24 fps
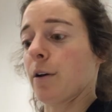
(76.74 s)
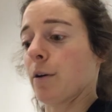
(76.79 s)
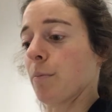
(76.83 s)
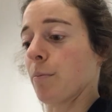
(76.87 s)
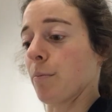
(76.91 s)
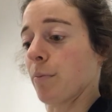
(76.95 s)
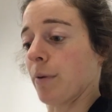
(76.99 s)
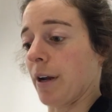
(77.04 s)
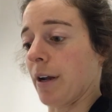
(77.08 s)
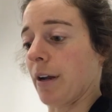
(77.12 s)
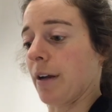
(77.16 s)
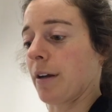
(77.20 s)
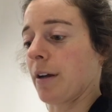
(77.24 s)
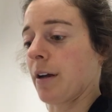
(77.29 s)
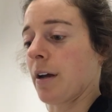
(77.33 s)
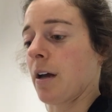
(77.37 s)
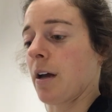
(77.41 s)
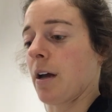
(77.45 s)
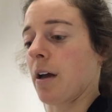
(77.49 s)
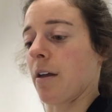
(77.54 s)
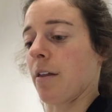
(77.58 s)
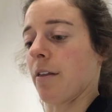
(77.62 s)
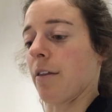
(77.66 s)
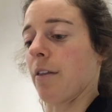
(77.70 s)
could break
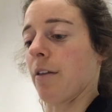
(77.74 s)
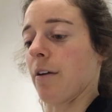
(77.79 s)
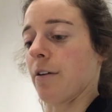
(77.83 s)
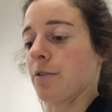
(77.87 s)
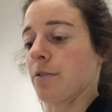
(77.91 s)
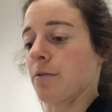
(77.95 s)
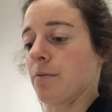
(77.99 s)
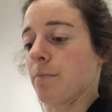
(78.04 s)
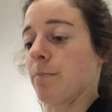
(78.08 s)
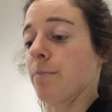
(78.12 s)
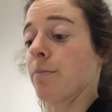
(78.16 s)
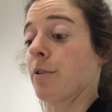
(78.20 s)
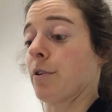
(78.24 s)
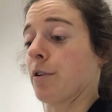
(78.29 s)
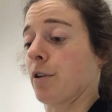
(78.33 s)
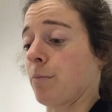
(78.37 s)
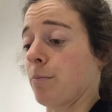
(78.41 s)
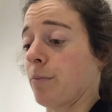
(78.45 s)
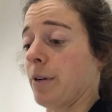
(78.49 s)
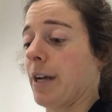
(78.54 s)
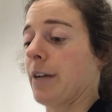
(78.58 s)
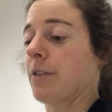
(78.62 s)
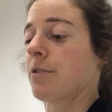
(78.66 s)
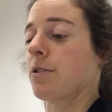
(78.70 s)
the
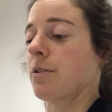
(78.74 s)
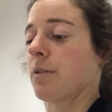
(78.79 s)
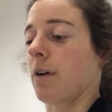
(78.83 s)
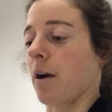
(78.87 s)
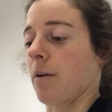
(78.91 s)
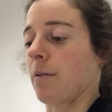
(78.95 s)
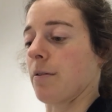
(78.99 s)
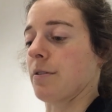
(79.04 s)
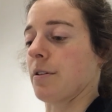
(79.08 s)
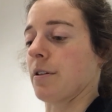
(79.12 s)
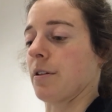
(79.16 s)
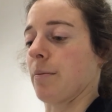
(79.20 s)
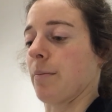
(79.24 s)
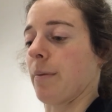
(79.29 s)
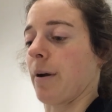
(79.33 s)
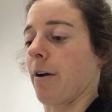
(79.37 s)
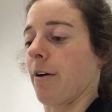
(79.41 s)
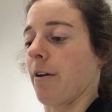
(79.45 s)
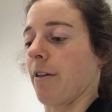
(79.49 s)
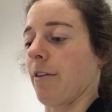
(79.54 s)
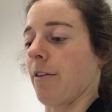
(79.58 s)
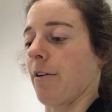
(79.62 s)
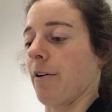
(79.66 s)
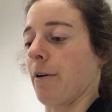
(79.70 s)
could break two hours in the
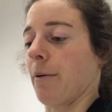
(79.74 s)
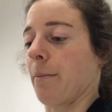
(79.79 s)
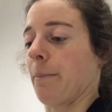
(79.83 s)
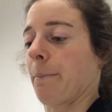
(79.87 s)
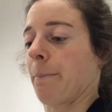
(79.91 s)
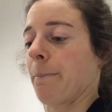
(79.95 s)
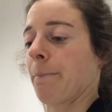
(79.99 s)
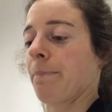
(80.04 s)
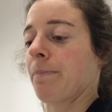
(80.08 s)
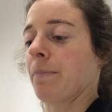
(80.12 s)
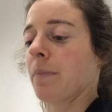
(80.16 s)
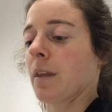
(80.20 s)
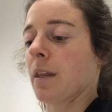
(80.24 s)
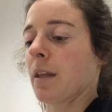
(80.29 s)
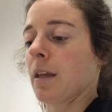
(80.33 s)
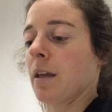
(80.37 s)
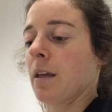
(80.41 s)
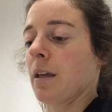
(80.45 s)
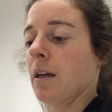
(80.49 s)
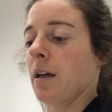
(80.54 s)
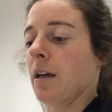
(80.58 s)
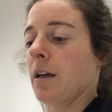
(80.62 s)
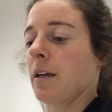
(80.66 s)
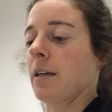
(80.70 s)
marathon.
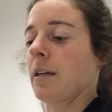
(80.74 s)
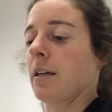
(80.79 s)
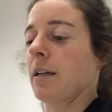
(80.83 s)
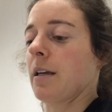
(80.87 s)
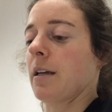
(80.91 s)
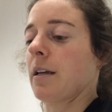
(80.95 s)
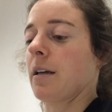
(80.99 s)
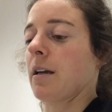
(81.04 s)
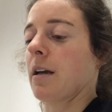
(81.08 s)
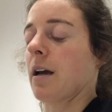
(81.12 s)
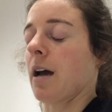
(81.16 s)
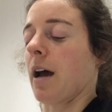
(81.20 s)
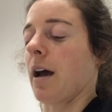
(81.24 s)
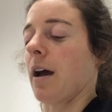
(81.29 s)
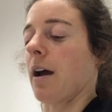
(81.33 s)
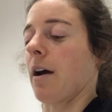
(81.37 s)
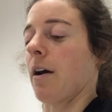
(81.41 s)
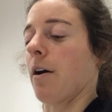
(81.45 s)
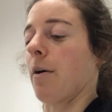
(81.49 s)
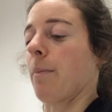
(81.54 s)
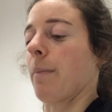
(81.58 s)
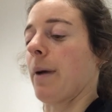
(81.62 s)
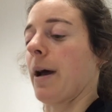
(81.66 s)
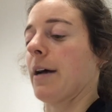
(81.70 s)
He
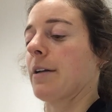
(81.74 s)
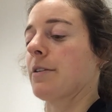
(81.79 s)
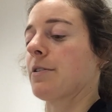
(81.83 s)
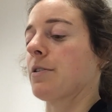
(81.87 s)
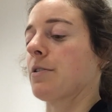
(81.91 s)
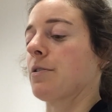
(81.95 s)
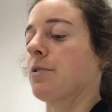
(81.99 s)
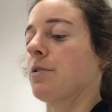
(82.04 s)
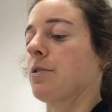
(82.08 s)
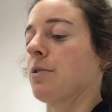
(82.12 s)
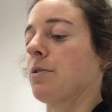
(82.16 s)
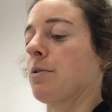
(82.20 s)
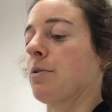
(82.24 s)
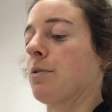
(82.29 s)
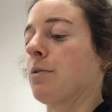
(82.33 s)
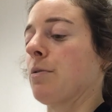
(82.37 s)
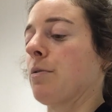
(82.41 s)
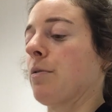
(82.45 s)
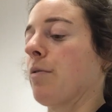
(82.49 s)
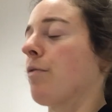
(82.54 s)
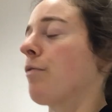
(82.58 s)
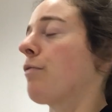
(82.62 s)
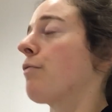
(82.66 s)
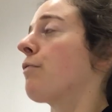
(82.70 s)
um, had to do